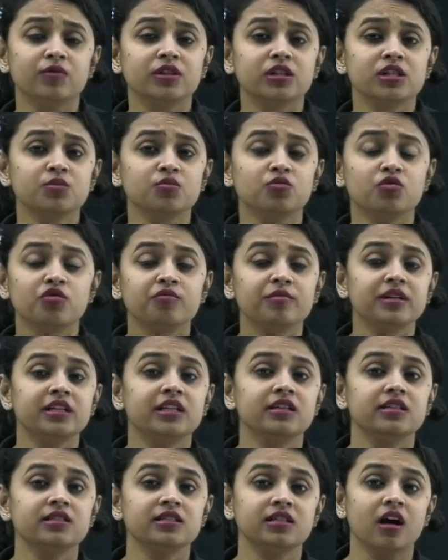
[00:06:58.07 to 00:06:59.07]
when this
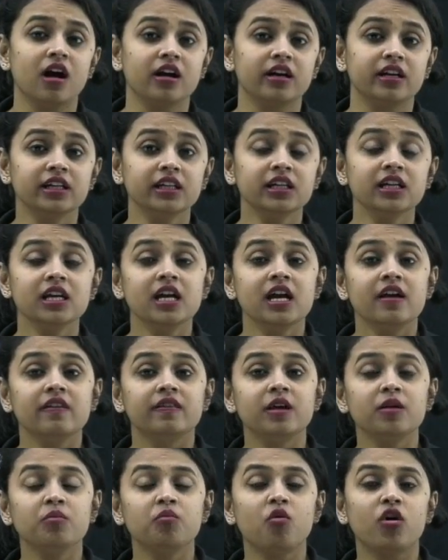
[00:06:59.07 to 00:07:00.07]
movement had started,
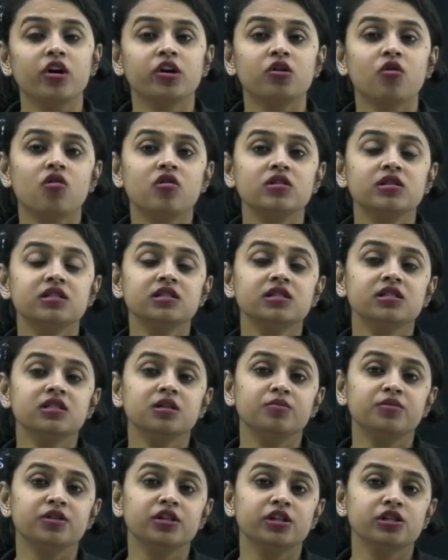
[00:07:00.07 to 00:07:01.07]
they boycotted
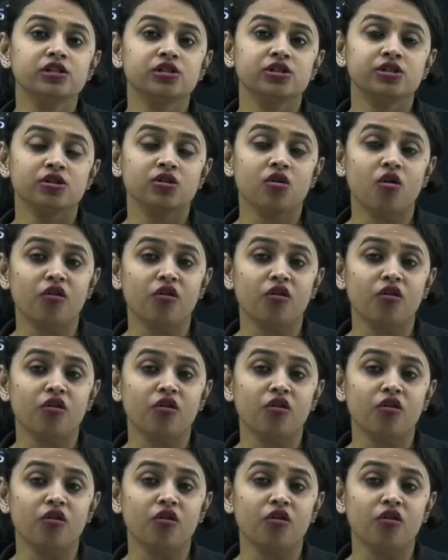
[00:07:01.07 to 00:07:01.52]
the British